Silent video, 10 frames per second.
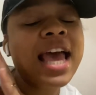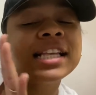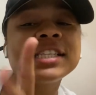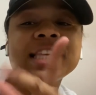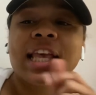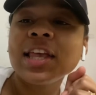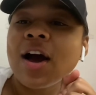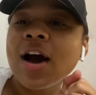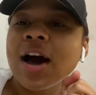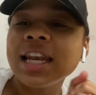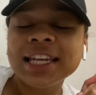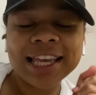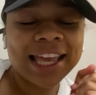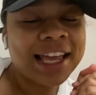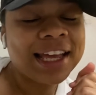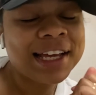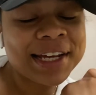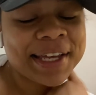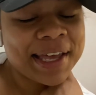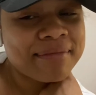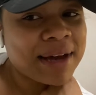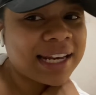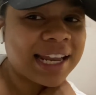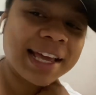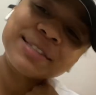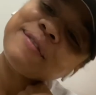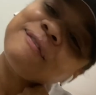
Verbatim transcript: see y'all looking good in my next